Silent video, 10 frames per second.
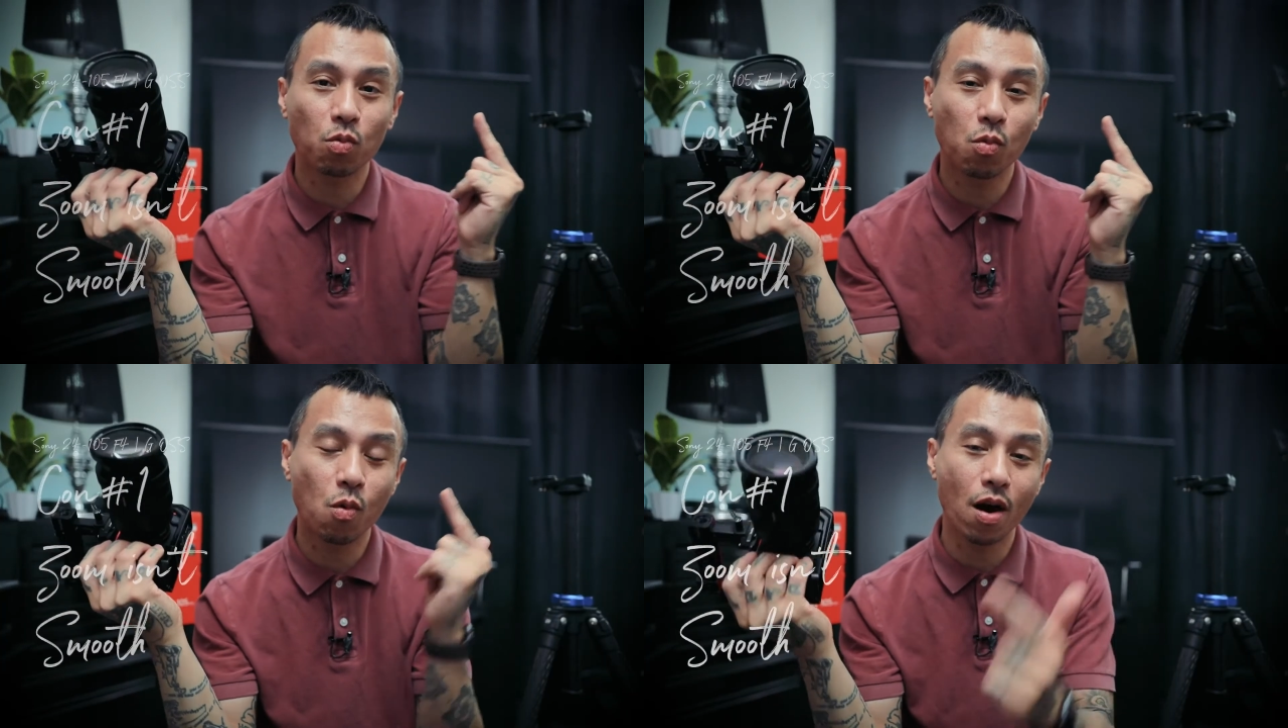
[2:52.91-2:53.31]

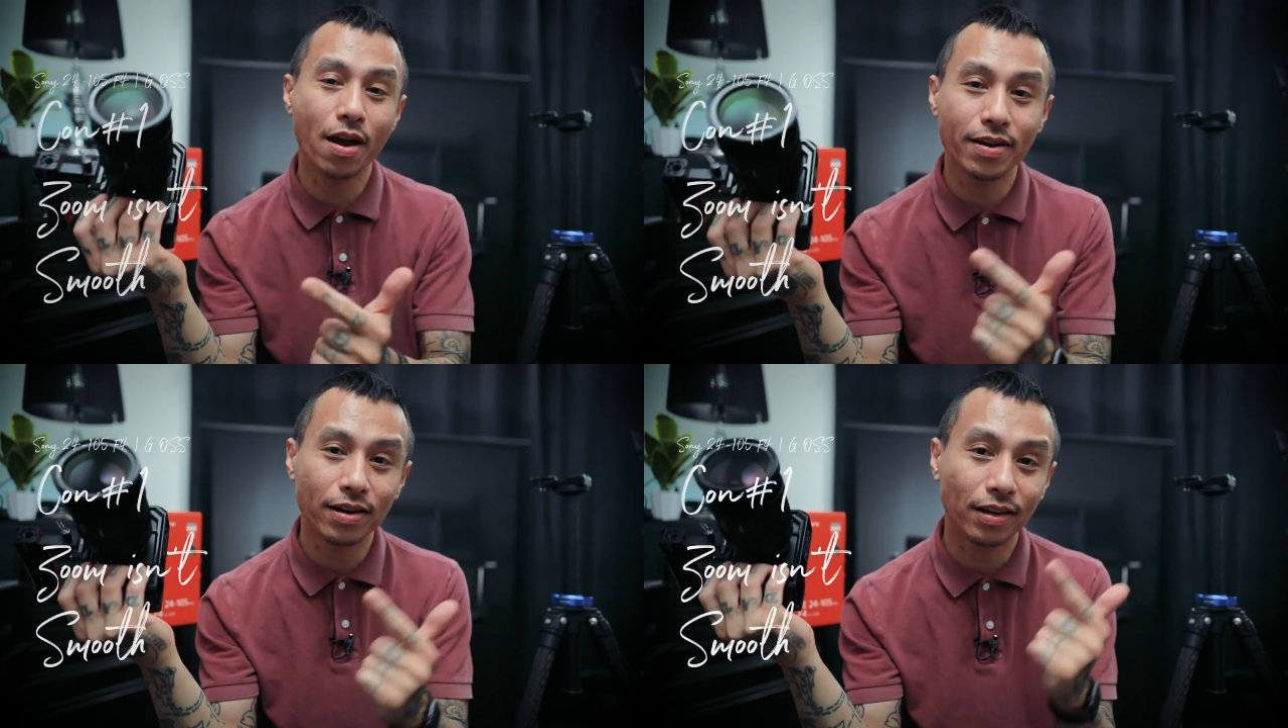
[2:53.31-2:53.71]

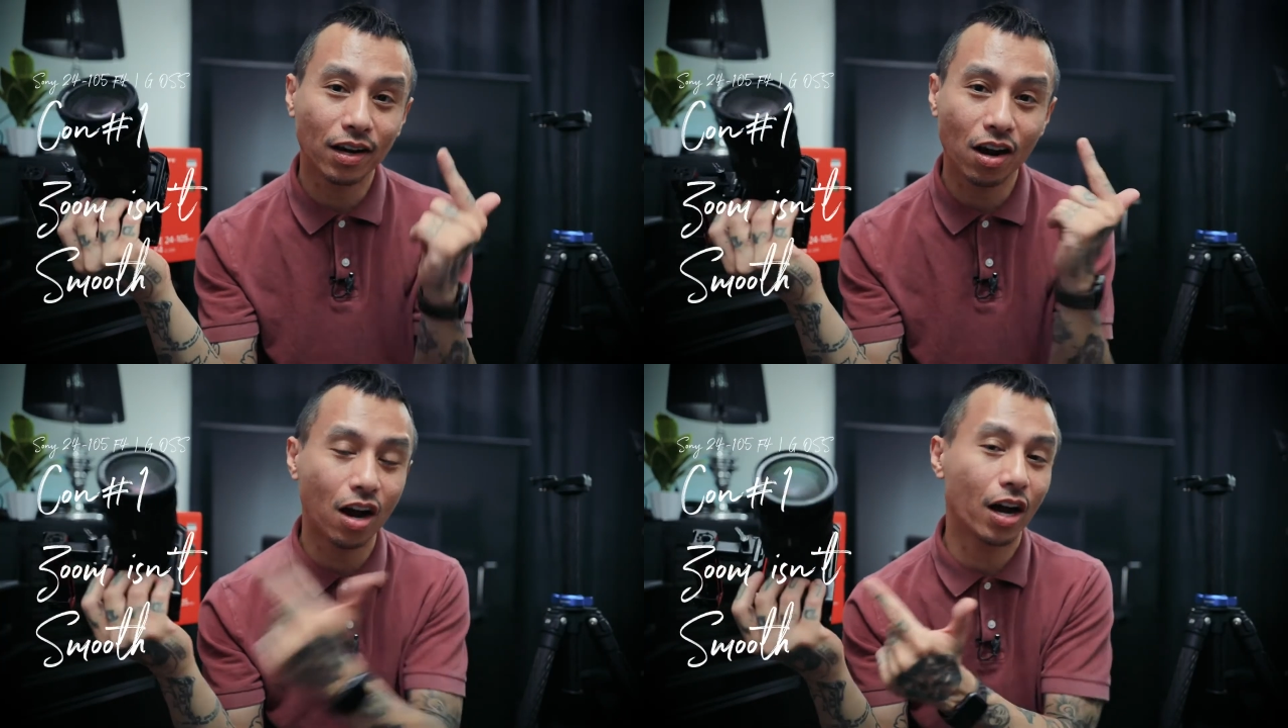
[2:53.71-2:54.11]
one
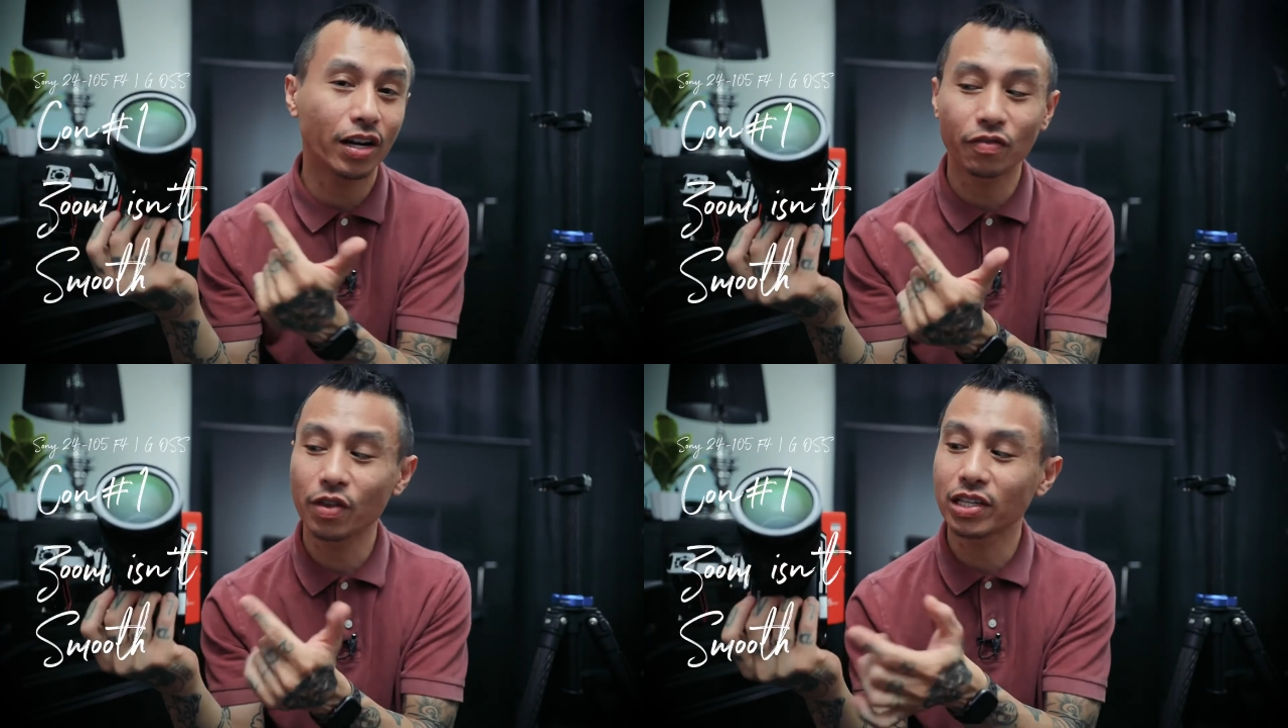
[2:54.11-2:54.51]

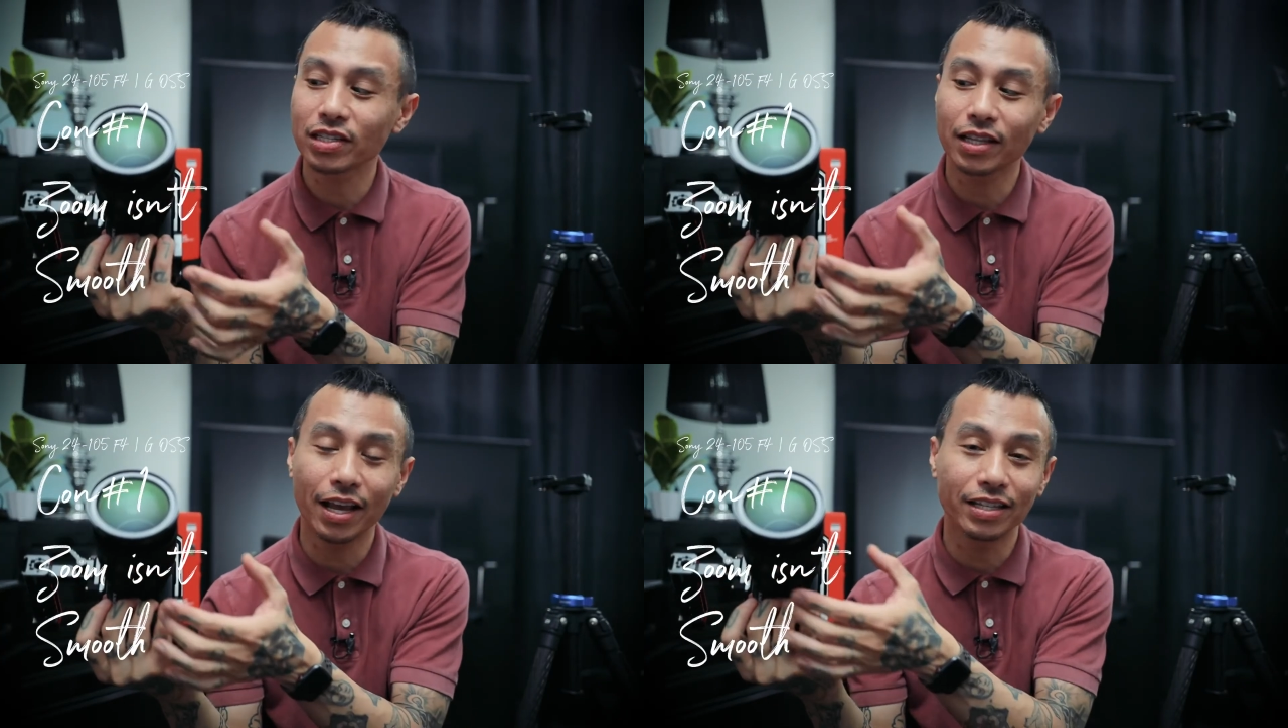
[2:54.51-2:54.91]
con for
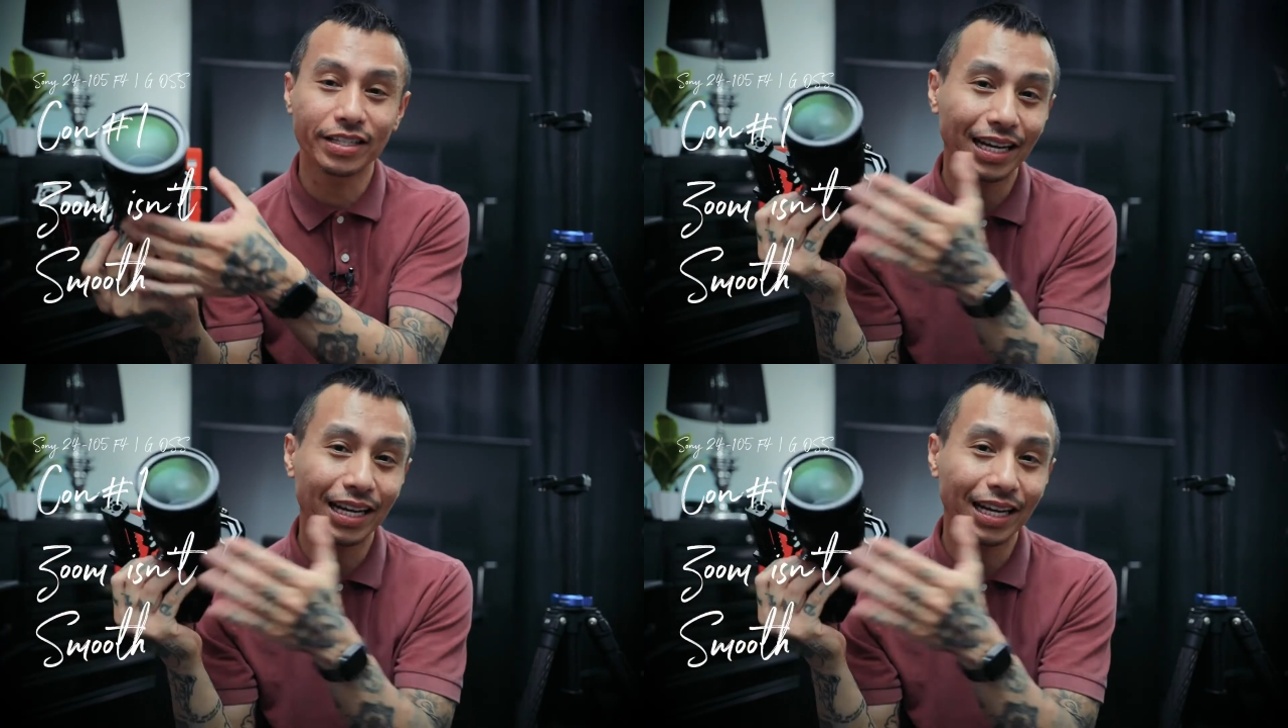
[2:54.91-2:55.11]
this lens,